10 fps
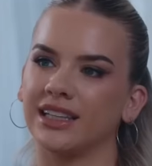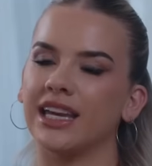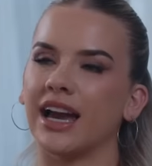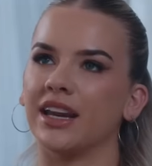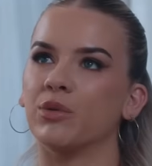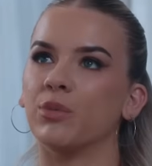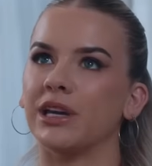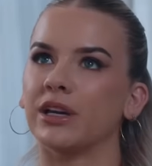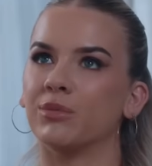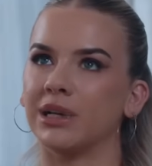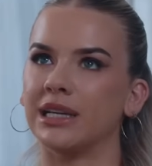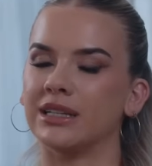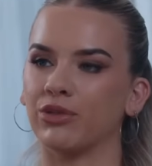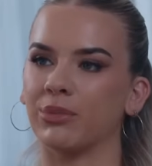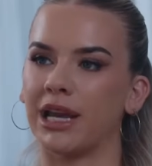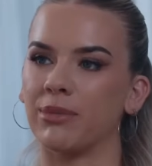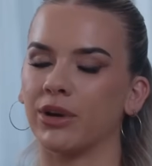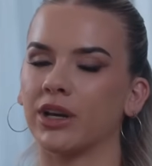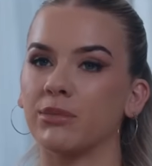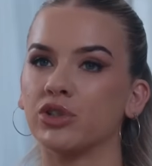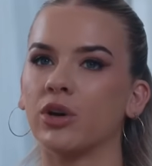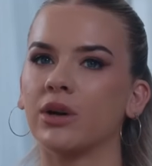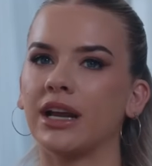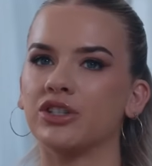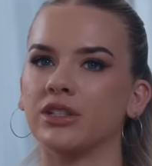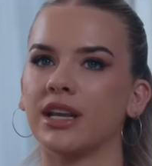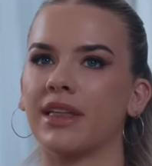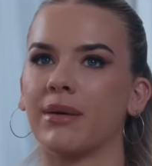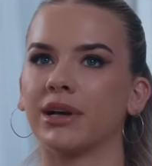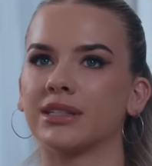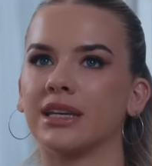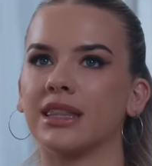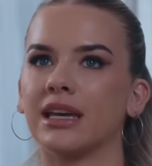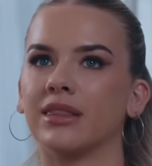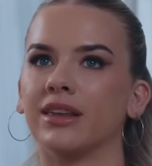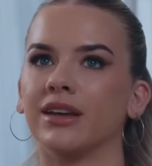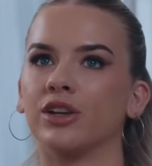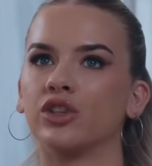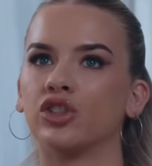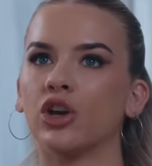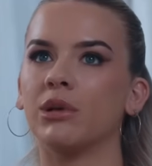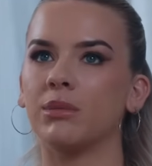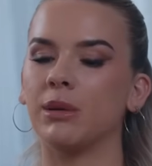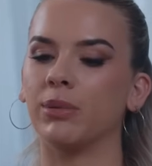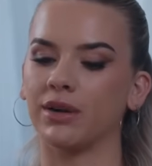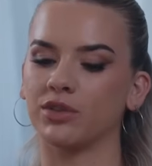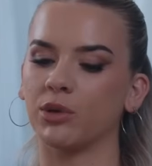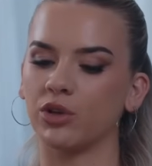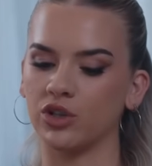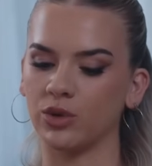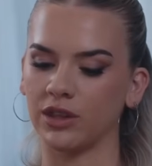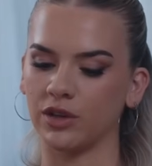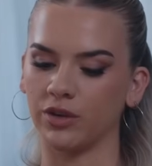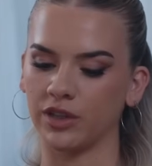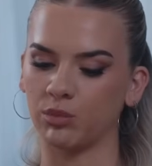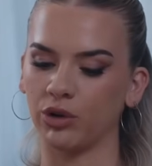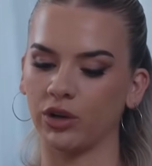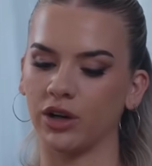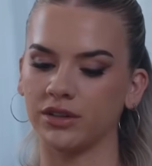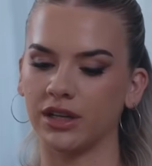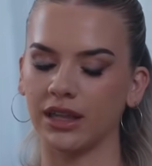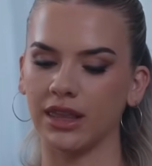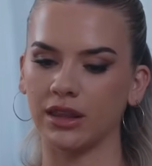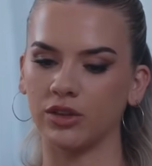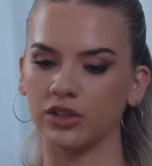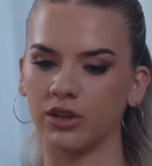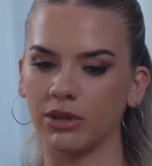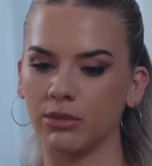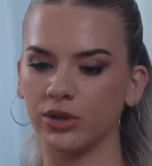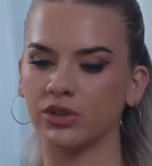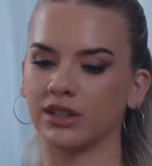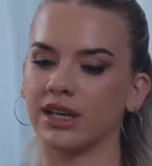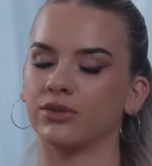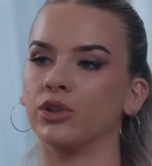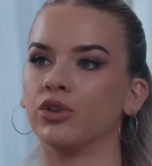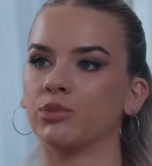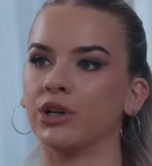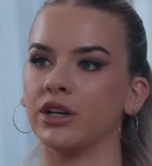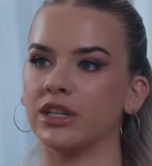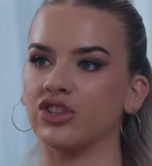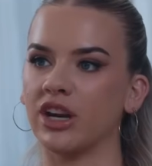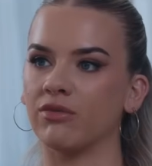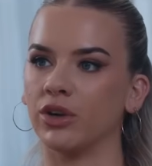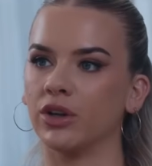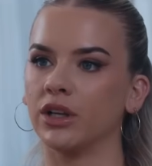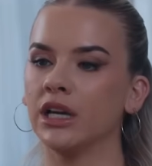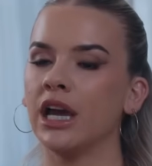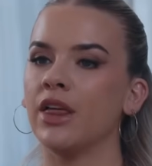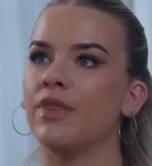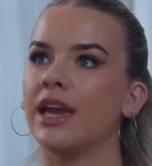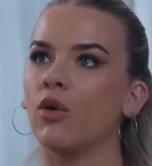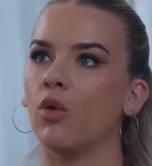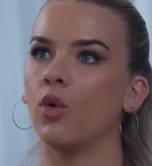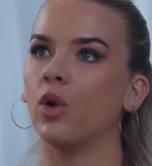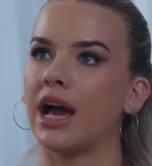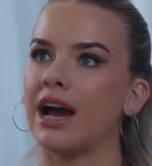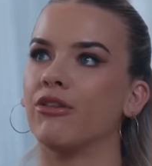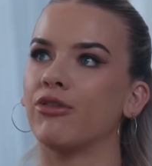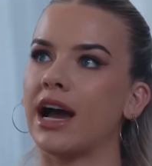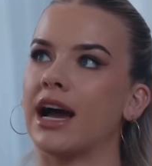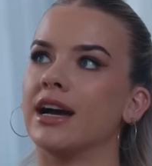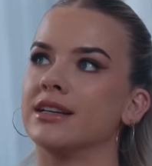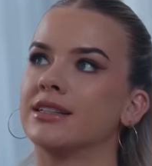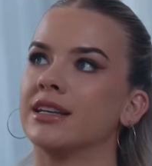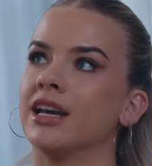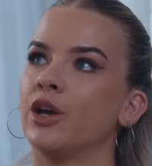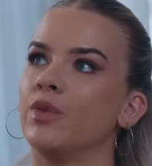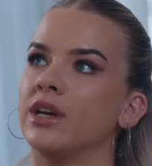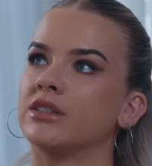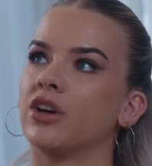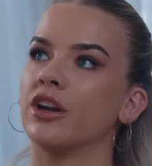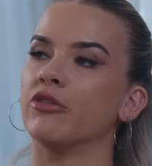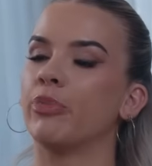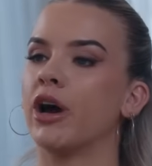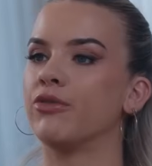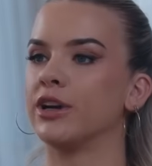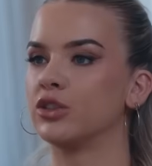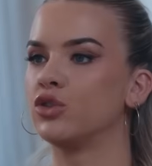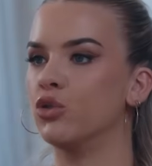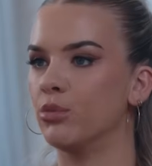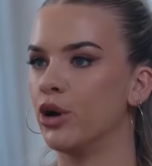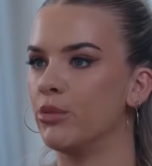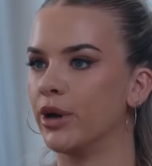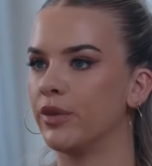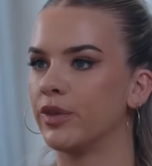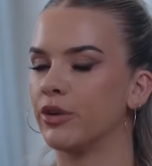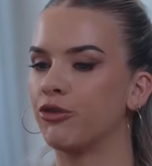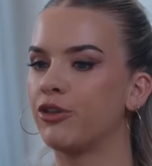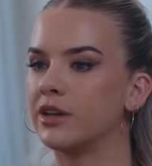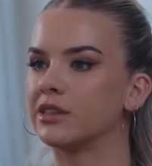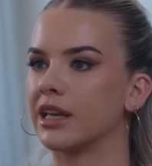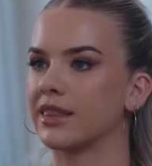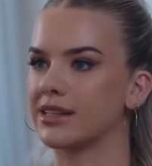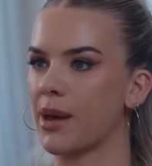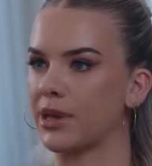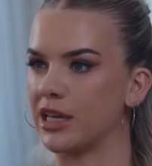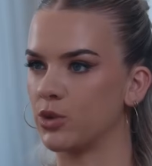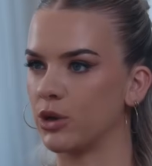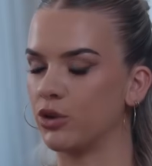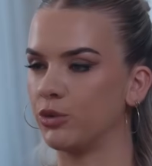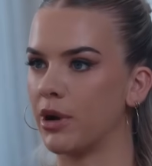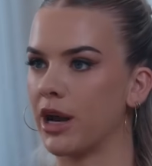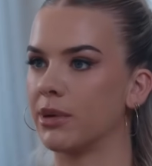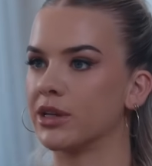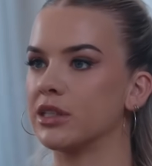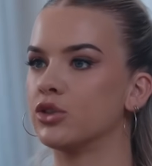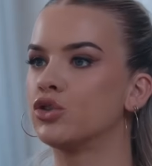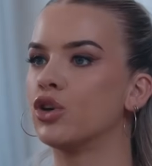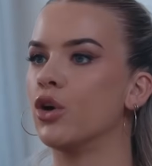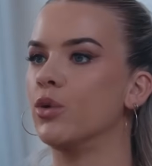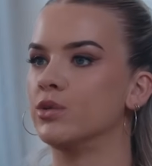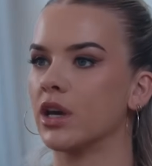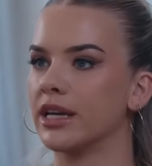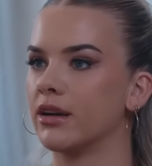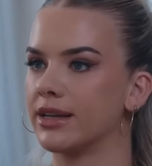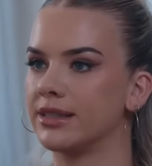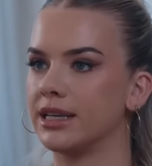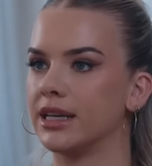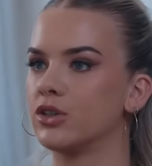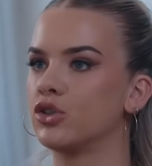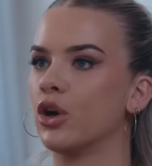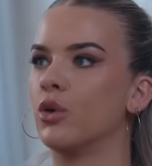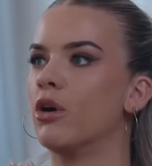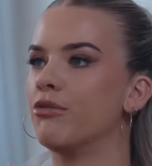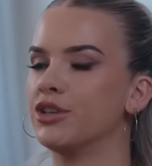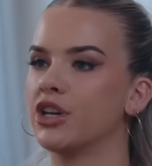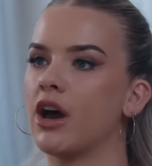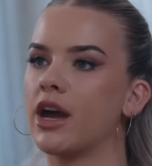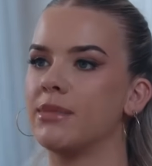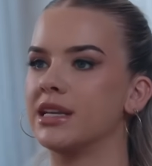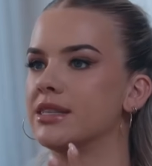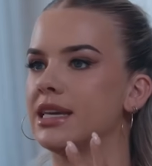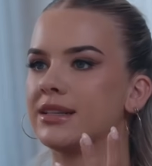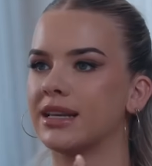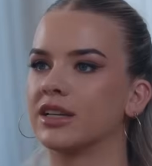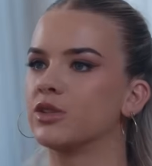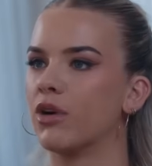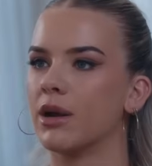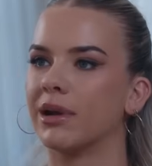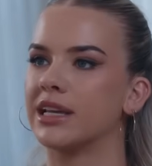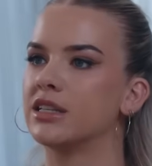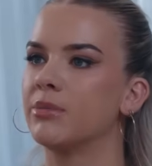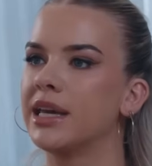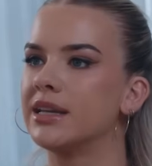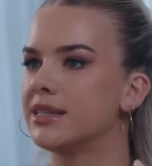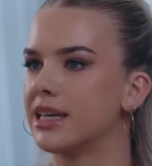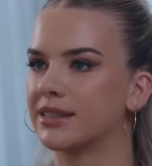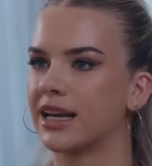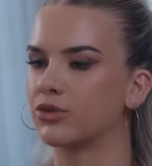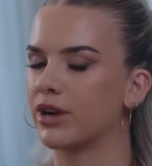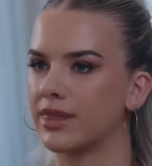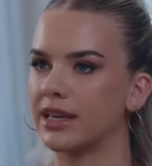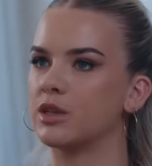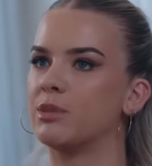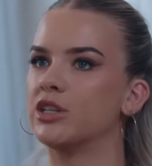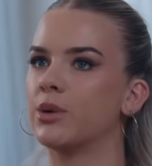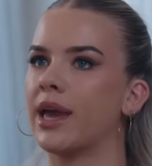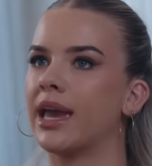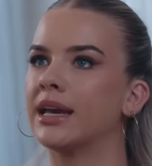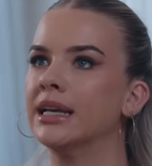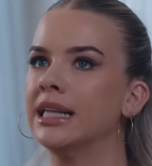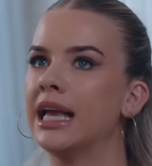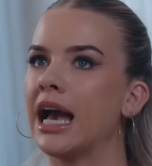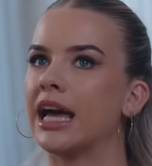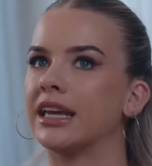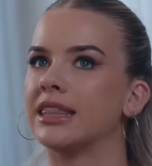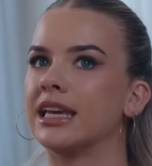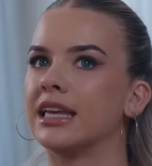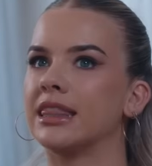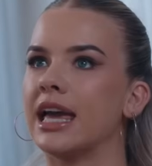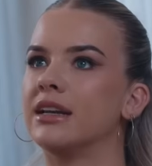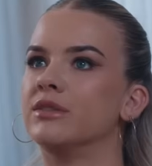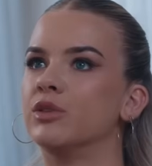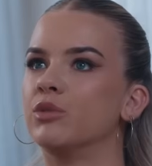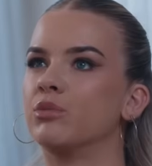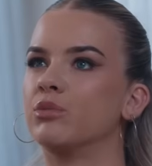Yeah, and it would be a completely different playbook. And I'm so glad you said that, because I think that so many people I've spoken to on this podcast, and I think that some of the most successful entrepreneurs in general, they all have had this kind of perfect storm moment that feels like they're tapping into a goldmine because it's so zeitgeisty. It's so of the time. It's the exact right place to be. It's the exact right thing to be doing. And I think then